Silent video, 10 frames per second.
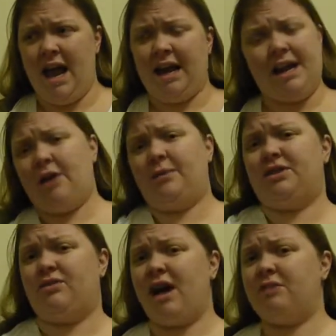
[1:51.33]
can now
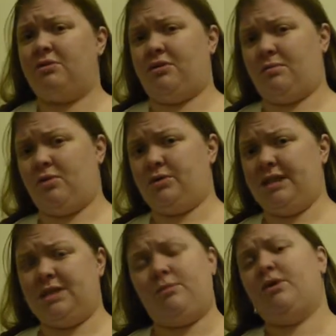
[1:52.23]
interact with other
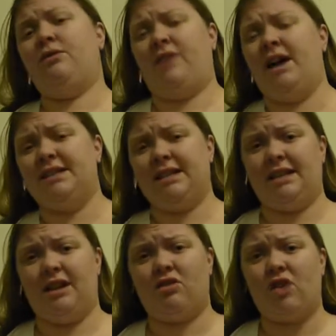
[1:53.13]
proteins, and what you'll find is that
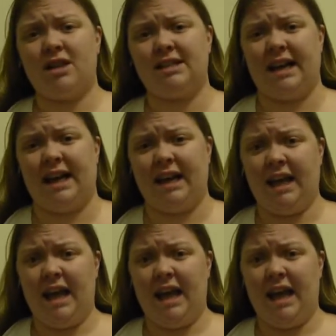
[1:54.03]
they'll cross-link,